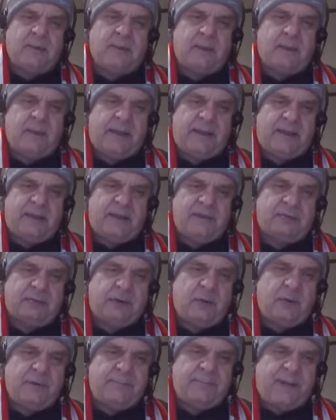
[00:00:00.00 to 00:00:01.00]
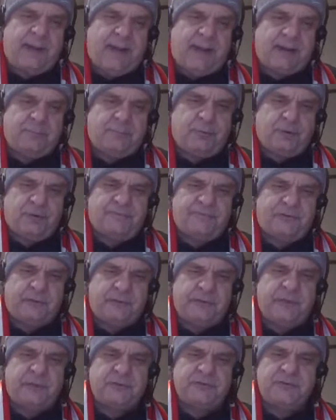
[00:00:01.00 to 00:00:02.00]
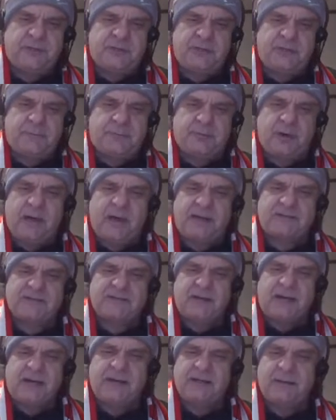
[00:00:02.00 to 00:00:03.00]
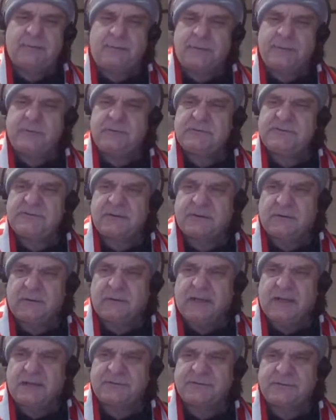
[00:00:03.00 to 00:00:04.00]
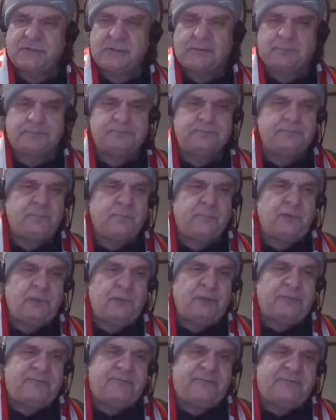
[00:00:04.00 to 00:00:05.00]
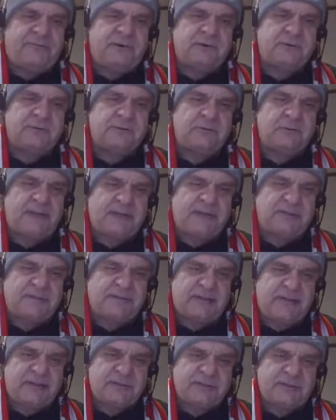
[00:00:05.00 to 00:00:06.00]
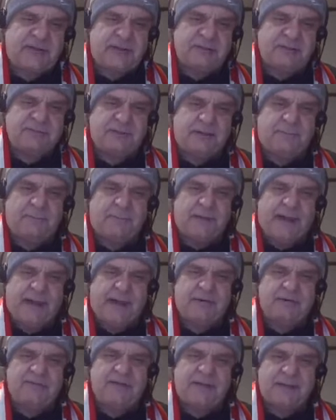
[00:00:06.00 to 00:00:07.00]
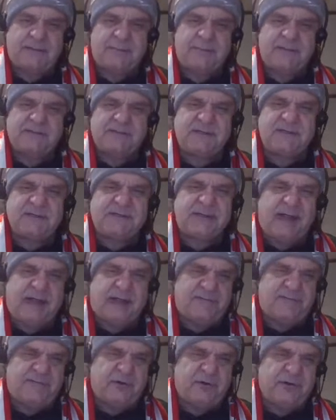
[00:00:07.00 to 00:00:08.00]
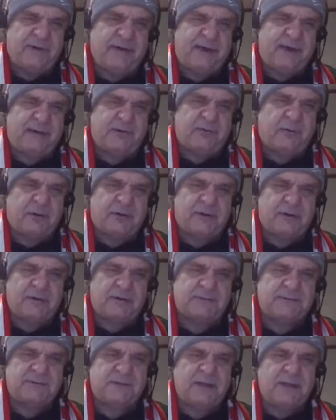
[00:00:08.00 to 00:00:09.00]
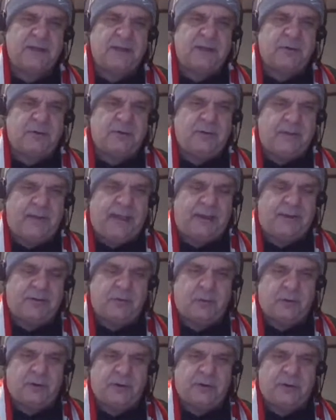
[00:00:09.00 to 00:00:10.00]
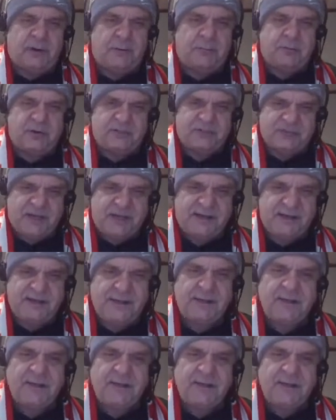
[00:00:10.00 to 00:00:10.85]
A growing patent portfolio should give PROG stock a boost in the long term. For folks who like to take a chance on biotech business, California headquartered Progenity